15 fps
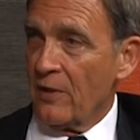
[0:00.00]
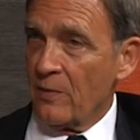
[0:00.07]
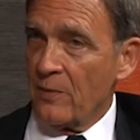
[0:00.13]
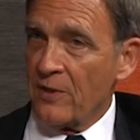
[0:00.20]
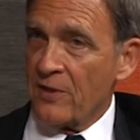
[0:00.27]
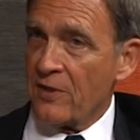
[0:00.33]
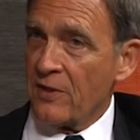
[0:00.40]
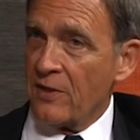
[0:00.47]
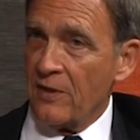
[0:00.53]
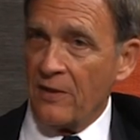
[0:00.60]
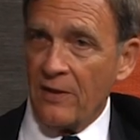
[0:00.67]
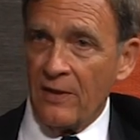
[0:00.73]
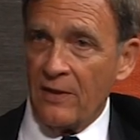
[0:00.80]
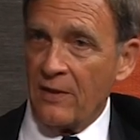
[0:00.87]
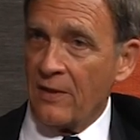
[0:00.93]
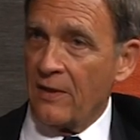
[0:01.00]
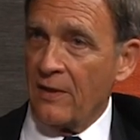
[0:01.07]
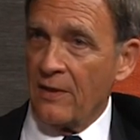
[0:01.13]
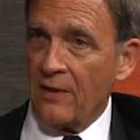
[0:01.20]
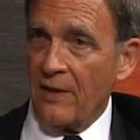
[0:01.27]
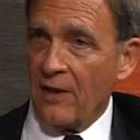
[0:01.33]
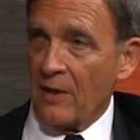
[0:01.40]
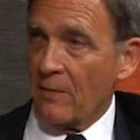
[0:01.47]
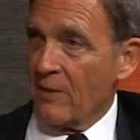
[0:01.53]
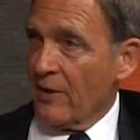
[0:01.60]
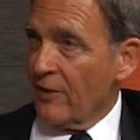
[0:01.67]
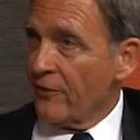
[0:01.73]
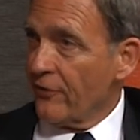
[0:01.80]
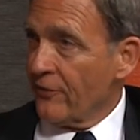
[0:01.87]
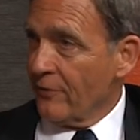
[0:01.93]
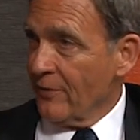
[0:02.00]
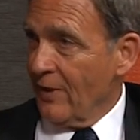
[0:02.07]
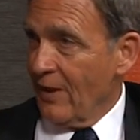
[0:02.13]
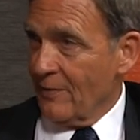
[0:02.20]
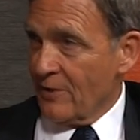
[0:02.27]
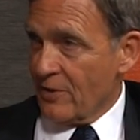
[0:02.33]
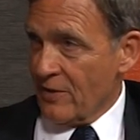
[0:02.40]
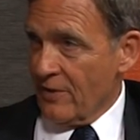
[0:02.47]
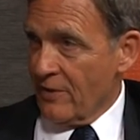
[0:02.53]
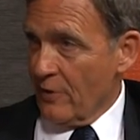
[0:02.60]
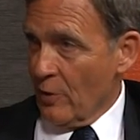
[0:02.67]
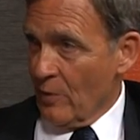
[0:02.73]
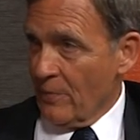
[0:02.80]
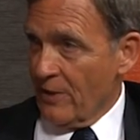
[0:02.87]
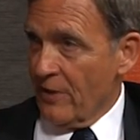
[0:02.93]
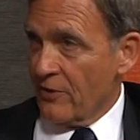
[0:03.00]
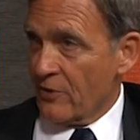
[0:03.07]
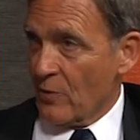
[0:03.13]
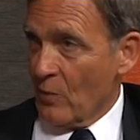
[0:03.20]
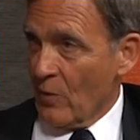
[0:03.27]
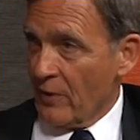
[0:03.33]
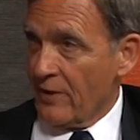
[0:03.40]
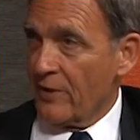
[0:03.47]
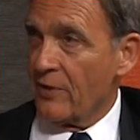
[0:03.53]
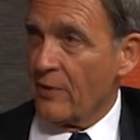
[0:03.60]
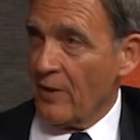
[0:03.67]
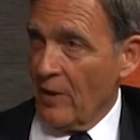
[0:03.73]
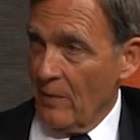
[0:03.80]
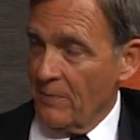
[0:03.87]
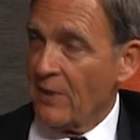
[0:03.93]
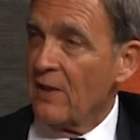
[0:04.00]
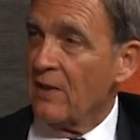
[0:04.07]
We see that the Airbus, obviously the Europeans are working to help